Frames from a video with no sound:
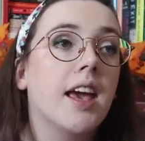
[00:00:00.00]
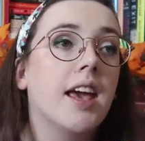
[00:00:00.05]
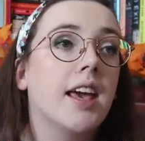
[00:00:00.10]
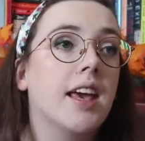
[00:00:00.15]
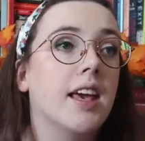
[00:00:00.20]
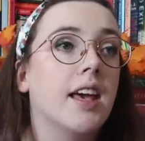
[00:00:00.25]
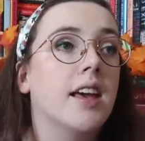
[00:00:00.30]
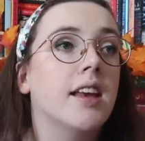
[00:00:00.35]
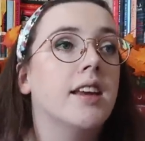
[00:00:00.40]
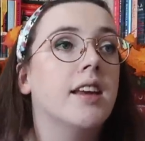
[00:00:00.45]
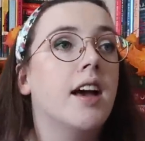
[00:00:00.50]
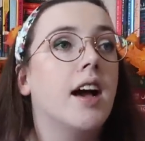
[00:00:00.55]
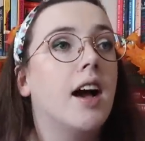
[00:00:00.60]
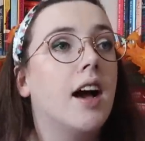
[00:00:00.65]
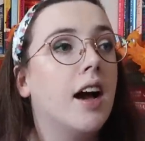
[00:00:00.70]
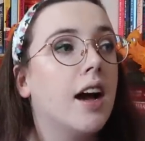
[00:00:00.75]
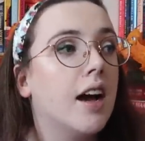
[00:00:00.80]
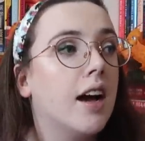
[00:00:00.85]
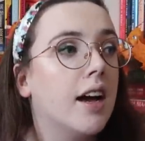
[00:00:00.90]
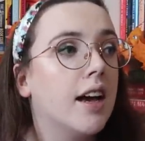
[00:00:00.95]
and
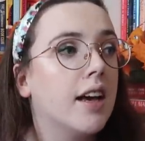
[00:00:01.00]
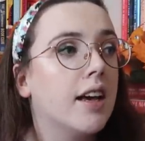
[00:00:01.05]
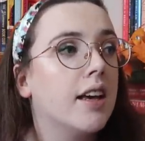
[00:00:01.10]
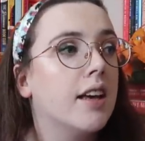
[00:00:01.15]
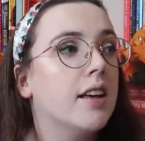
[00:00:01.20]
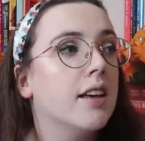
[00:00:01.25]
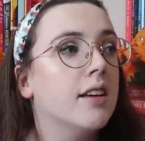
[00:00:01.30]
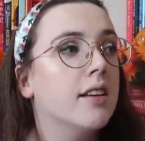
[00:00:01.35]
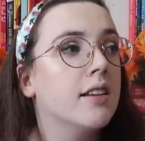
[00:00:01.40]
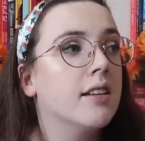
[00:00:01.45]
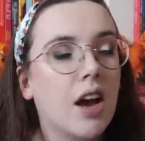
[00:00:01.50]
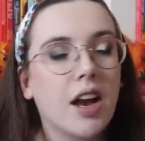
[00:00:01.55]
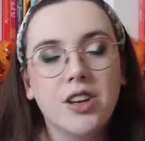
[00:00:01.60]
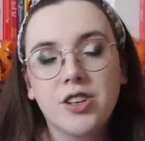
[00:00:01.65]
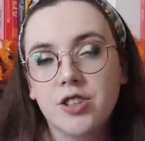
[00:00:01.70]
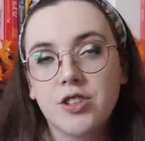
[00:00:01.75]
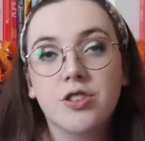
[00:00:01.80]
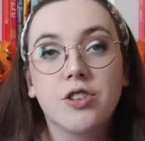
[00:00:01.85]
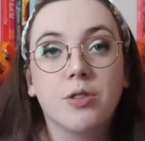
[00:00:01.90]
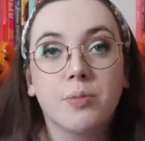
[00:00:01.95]
I I
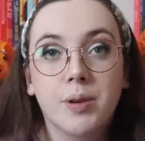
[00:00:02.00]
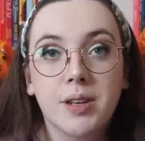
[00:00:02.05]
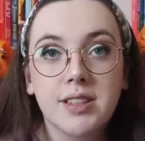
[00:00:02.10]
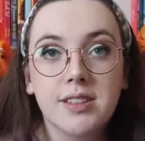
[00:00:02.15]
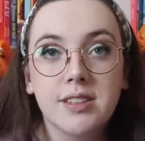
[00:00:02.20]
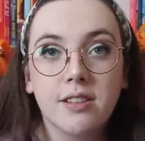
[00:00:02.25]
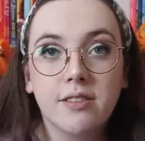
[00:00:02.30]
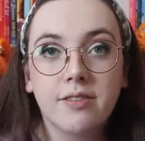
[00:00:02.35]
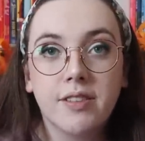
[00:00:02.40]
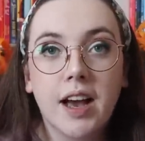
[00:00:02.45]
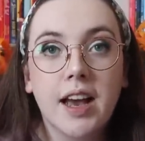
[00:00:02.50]
just know myself.